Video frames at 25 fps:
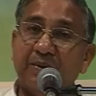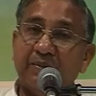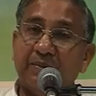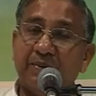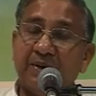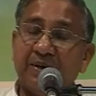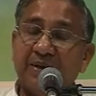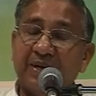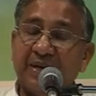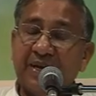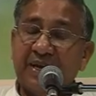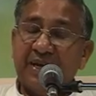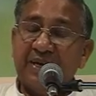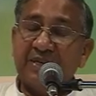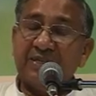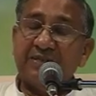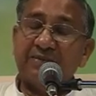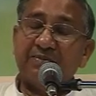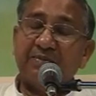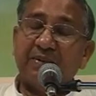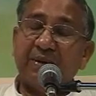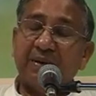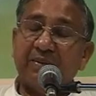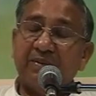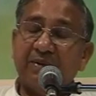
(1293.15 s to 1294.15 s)
But as
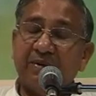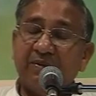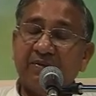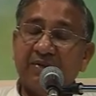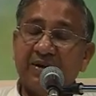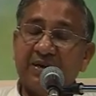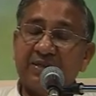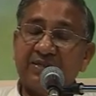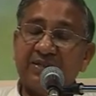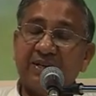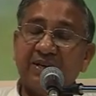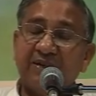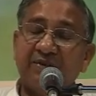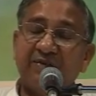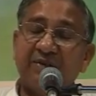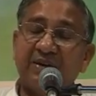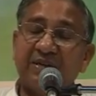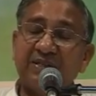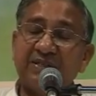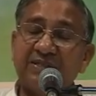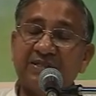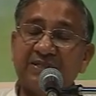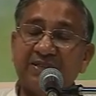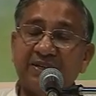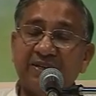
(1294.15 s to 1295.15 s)
Baba was
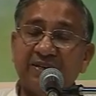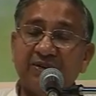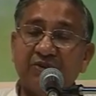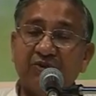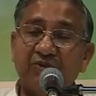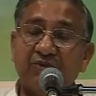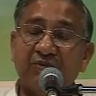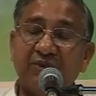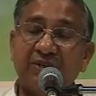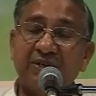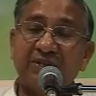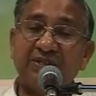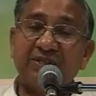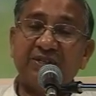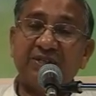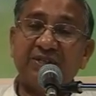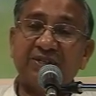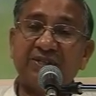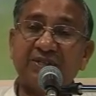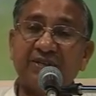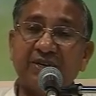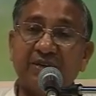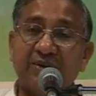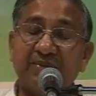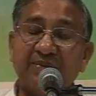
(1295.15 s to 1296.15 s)
advancing towards
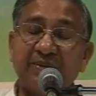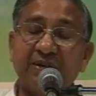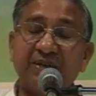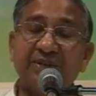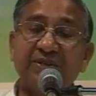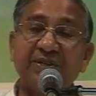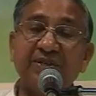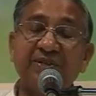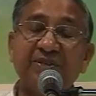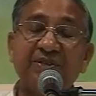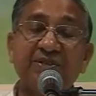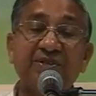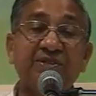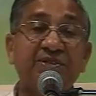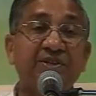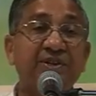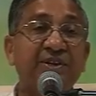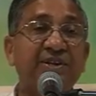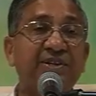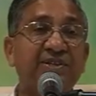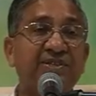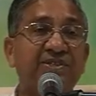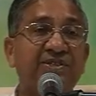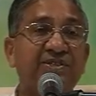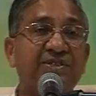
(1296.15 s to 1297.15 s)
his karmatit
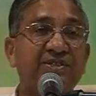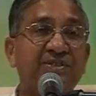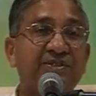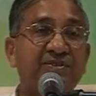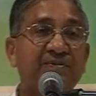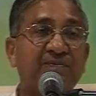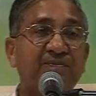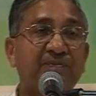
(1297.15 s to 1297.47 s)
stage,